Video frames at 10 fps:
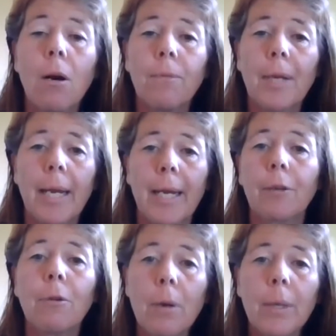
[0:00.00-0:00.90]
off the
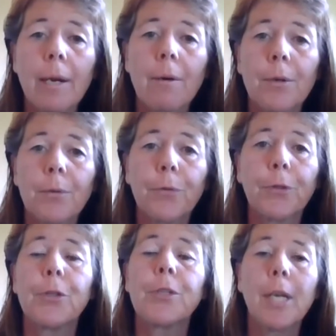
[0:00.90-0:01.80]
land, growing our own
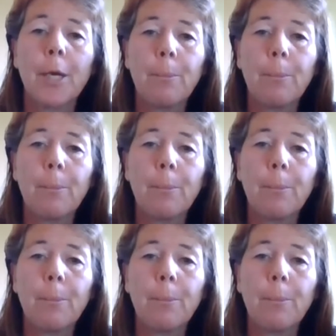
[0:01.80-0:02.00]
food,